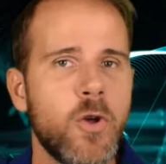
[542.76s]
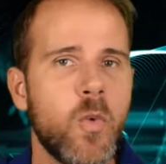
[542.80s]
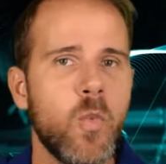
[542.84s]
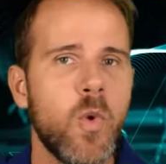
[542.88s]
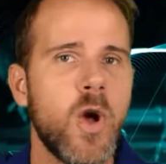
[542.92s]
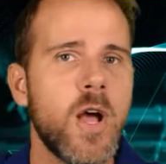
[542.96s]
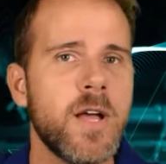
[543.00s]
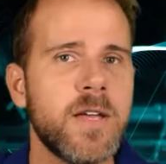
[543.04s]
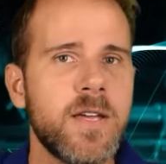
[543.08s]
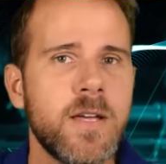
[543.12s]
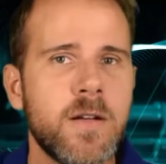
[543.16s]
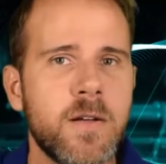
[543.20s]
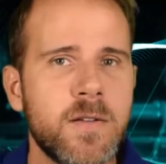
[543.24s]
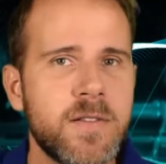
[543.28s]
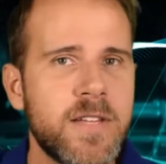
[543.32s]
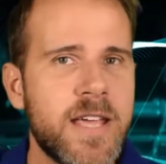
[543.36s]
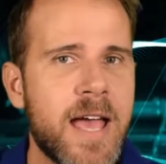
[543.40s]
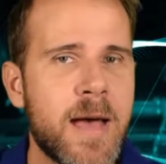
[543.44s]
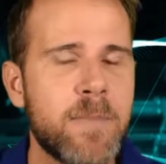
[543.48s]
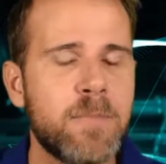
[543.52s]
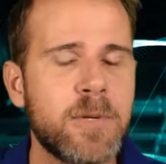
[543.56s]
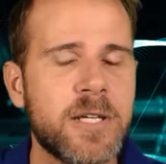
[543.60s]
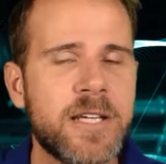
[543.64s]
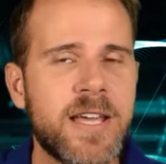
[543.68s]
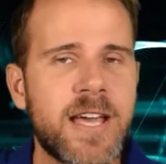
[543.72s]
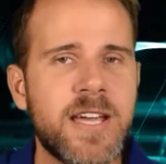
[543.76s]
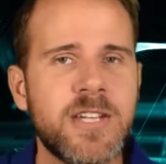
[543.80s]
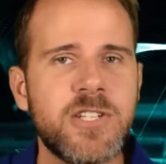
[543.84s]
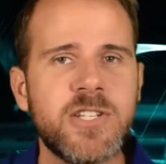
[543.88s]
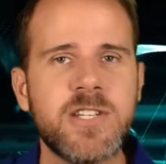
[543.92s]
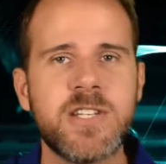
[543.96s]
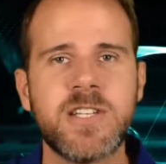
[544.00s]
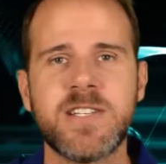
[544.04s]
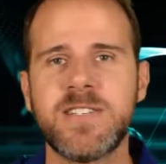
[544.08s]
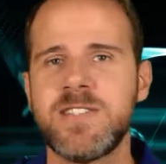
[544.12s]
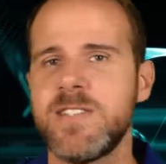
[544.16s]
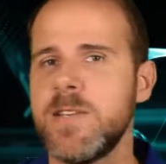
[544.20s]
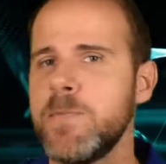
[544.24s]
working on the
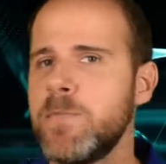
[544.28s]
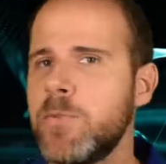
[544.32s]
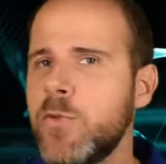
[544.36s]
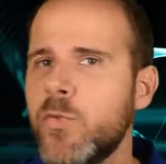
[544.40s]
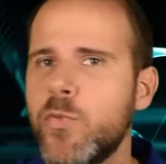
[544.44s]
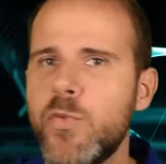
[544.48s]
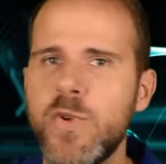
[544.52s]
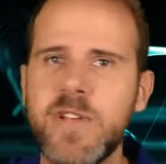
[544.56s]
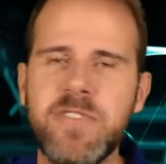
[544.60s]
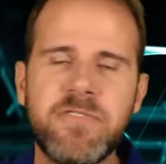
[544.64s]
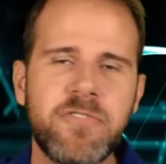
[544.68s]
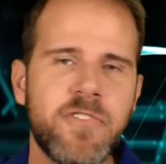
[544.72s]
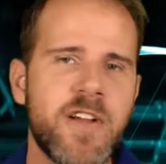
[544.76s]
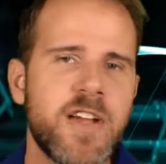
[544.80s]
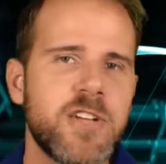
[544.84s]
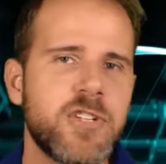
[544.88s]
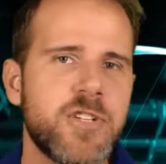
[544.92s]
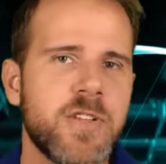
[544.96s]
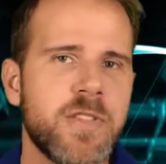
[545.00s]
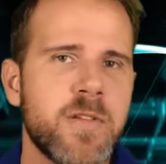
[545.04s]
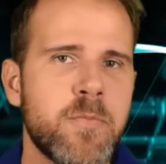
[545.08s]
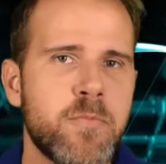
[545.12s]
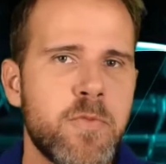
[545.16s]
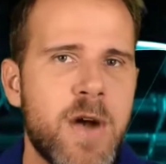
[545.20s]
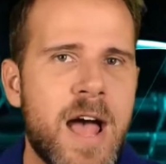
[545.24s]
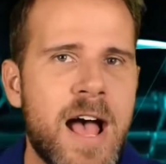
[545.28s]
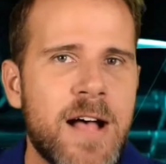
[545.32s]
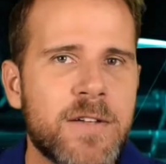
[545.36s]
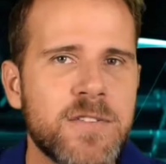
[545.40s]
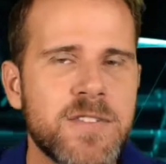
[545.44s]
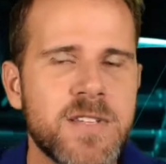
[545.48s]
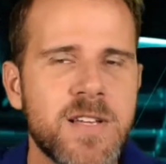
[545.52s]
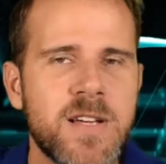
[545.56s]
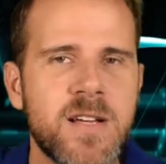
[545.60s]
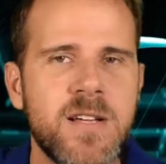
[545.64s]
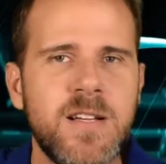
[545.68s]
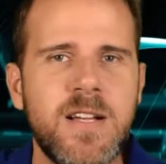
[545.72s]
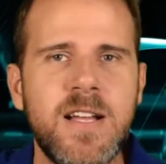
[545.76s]
application, a simple refresh of the
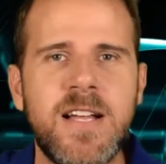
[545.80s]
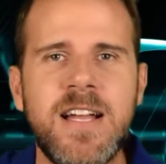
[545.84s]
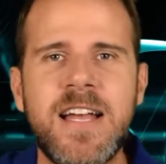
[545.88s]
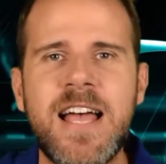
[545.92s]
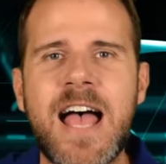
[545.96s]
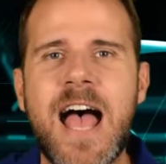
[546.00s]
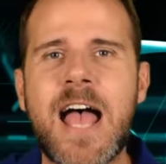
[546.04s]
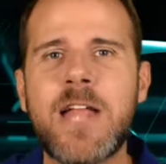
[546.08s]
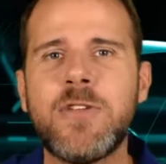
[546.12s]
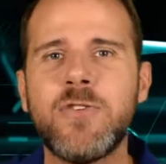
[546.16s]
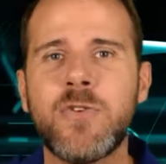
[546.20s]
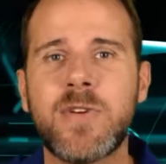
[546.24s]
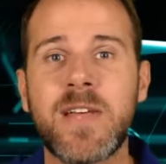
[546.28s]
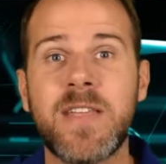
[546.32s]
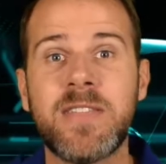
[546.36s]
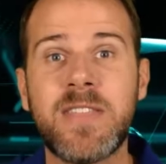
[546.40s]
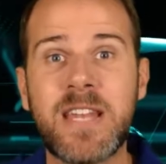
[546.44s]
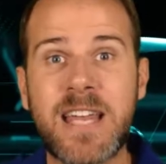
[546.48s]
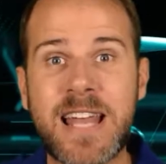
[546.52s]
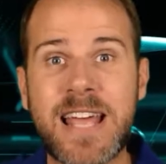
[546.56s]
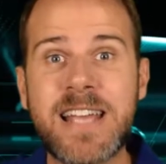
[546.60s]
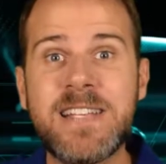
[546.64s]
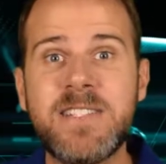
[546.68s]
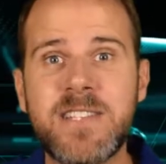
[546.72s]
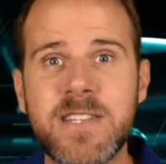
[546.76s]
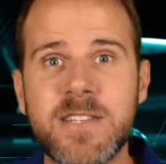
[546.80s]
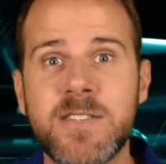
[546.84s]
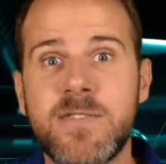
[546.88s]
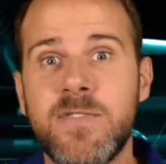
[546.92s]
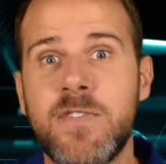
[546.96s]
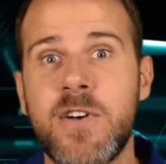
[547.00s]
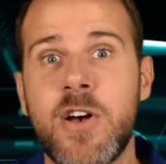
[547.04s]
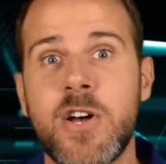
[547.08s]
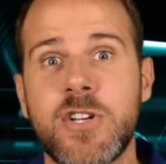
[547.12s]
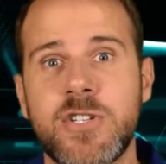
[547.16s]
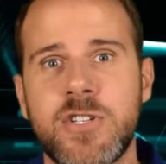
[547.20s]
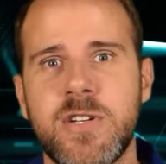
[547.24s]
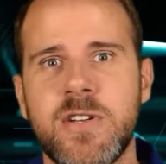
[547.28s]
browser and you'll get the latest
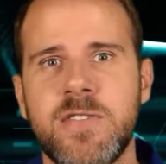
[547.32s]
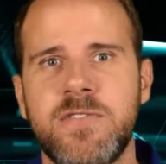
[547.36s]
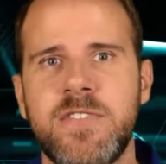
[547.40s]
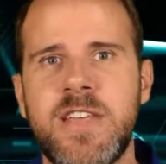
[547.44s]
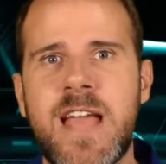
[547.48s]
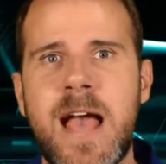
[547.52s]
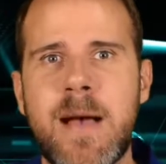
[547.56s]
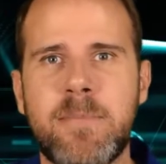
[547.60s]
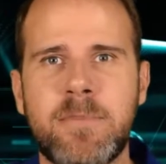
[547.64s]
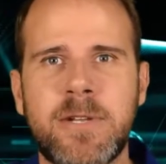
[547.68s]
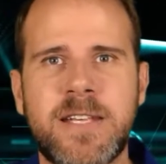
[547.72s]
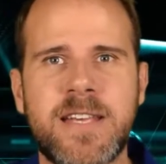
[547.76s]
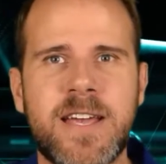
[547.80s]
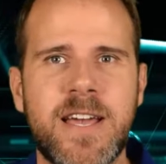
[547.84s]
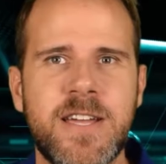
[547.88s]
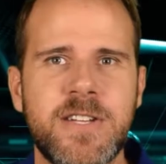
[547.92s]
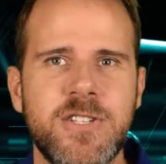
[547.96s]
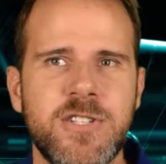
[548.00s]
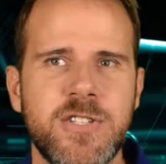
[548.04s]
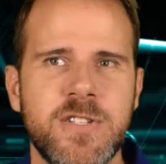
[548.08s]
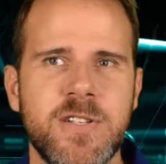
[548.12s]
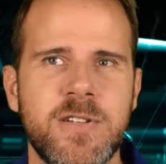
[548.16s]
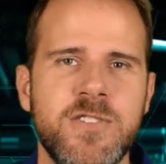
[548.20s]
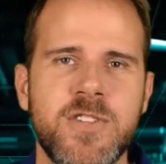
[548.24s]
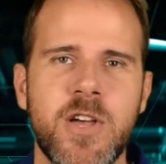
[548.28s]
version of the application.